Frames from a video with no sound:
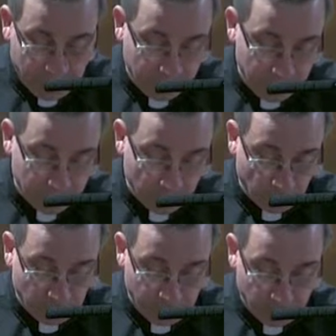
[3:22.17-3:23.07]
This
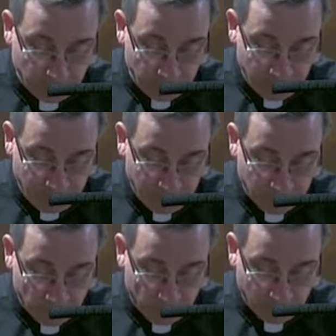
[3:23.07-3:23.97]
story took shape
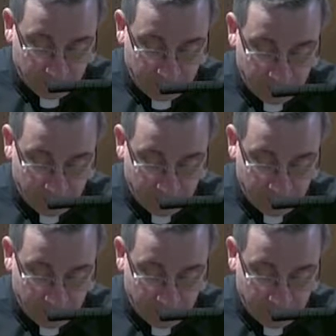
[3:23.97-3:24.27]
so quickly